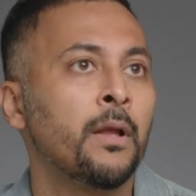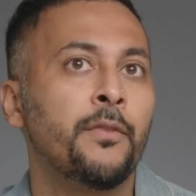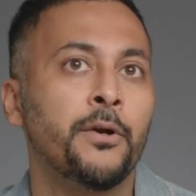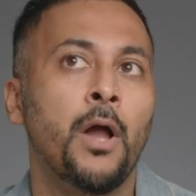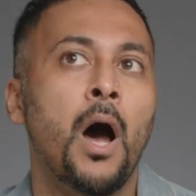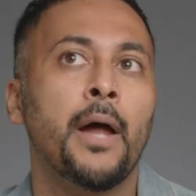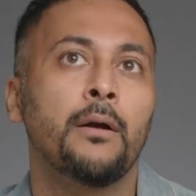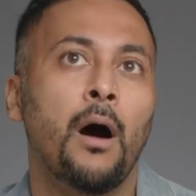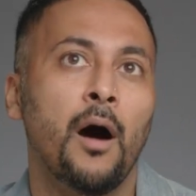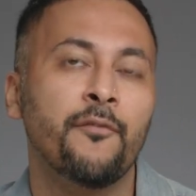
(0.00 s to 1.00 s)
they're not
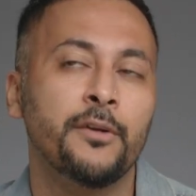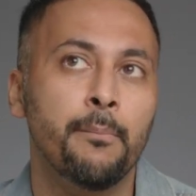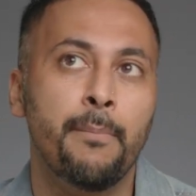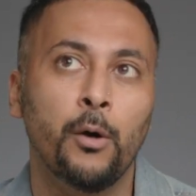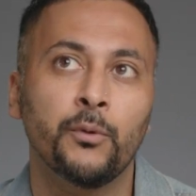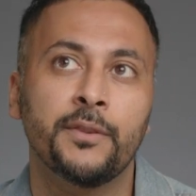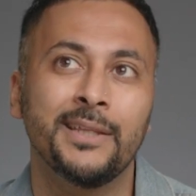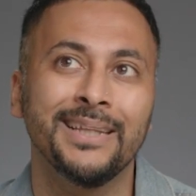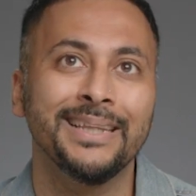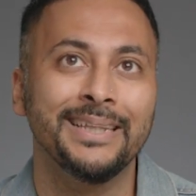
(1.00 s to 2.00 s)
often about
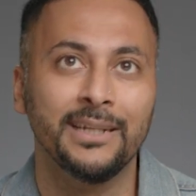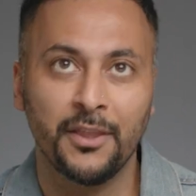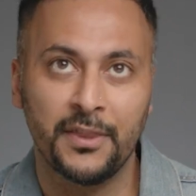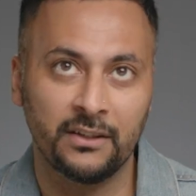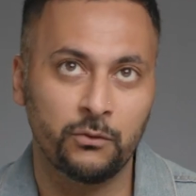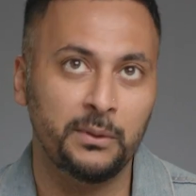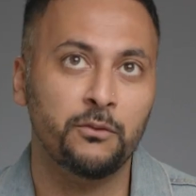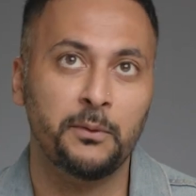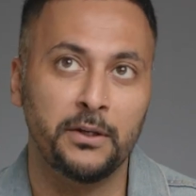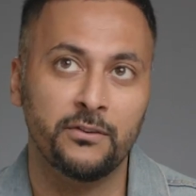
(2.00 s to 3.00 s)
the little things we
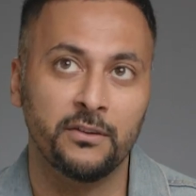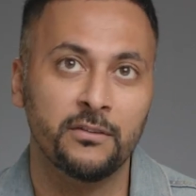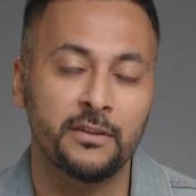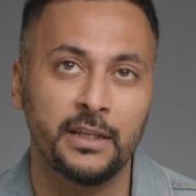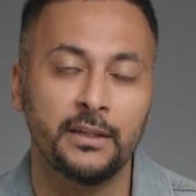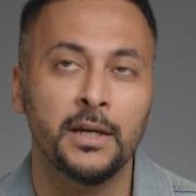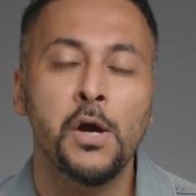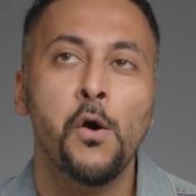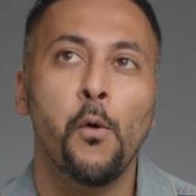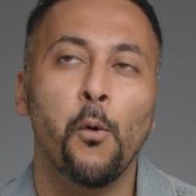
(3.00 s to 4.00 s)
experience in the city
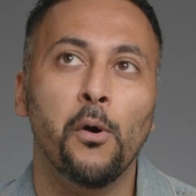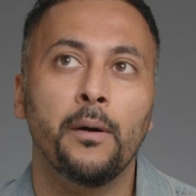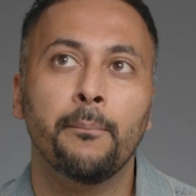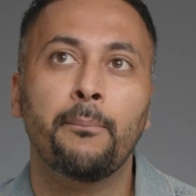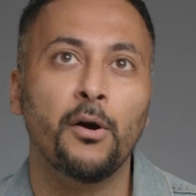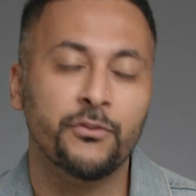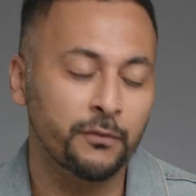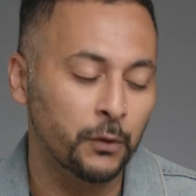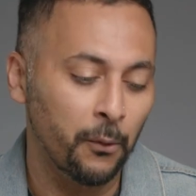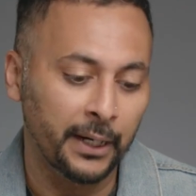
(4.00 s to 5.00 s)
or parts
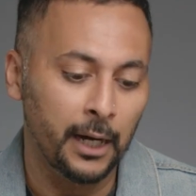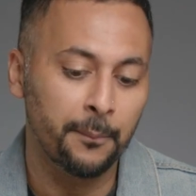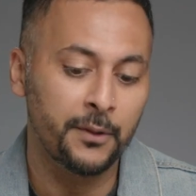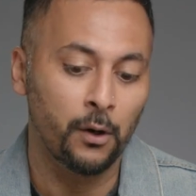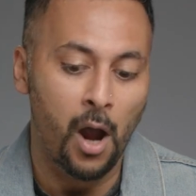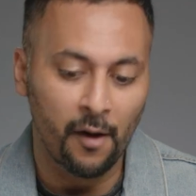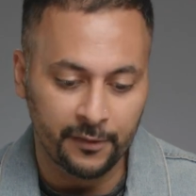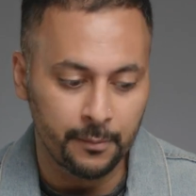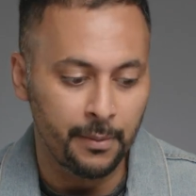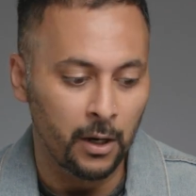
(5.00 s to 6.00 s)
of growing up. They're
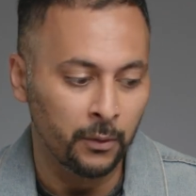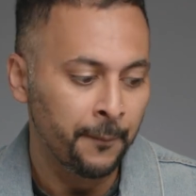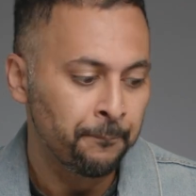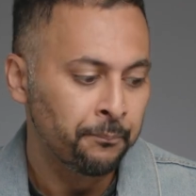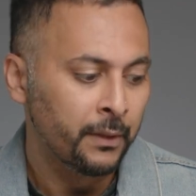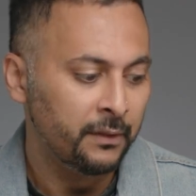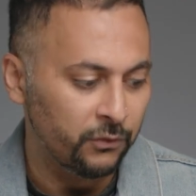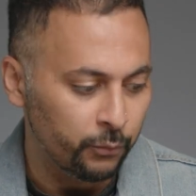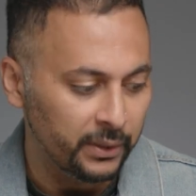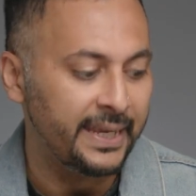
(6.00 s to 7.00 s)
often about
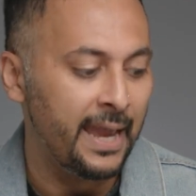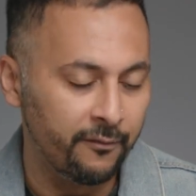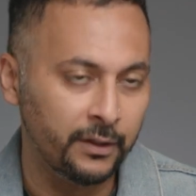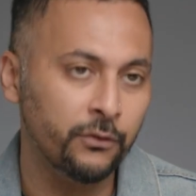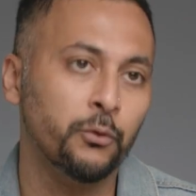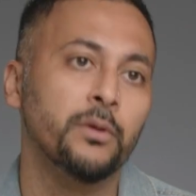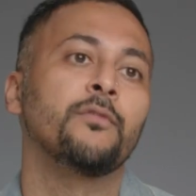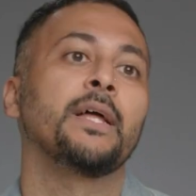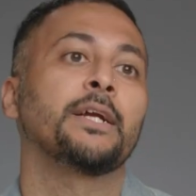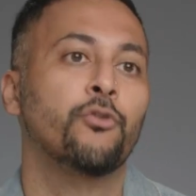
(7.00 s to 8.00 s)
these really heavy sort
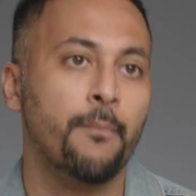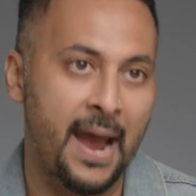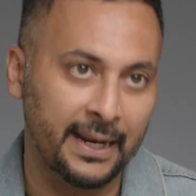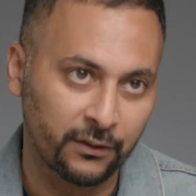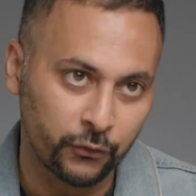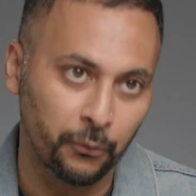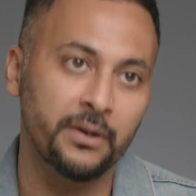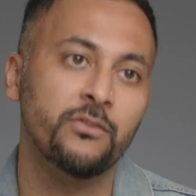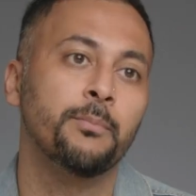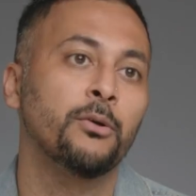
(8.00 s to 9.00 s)
of like traumatic
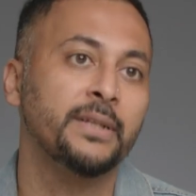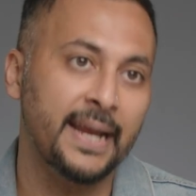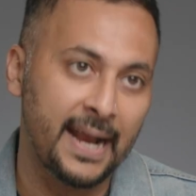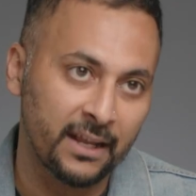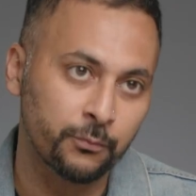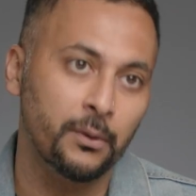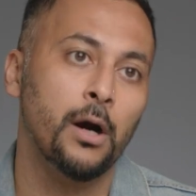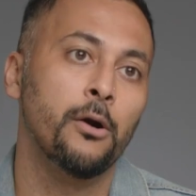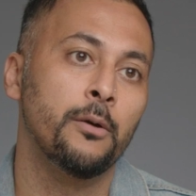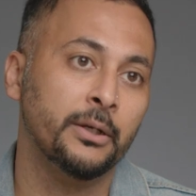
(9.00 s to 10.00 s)
stories about diaspora
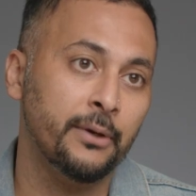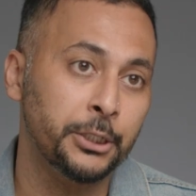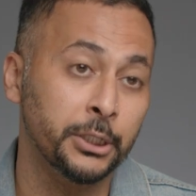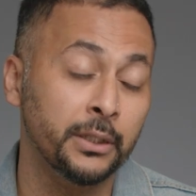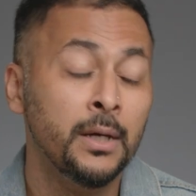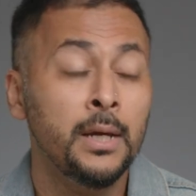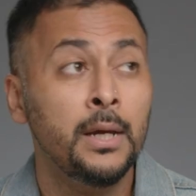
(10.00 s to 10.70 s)
or immigration.